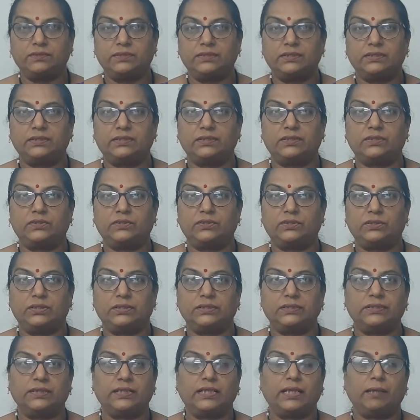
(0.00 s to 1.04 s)
research
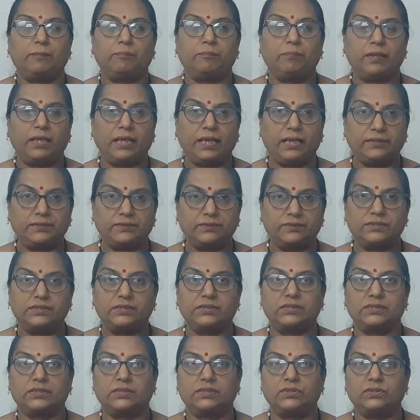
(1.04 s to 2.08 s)
is an applied
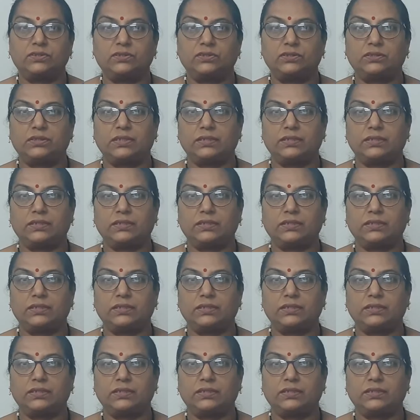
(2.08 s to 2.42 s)
research